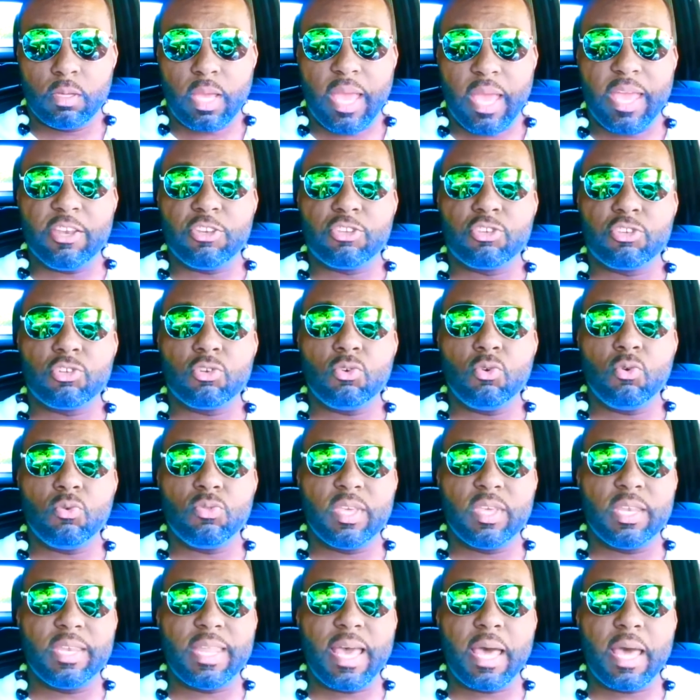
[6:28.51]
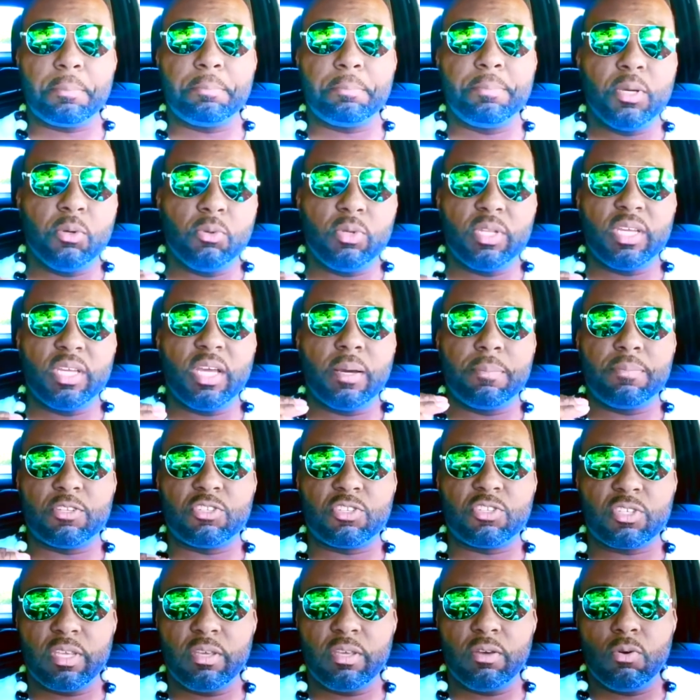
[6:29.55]
and two, they're not building up the
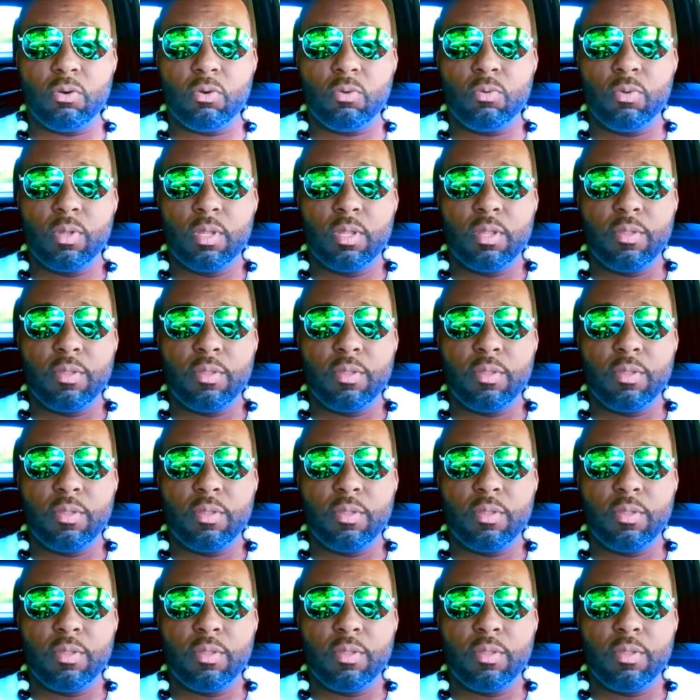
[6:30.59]
skill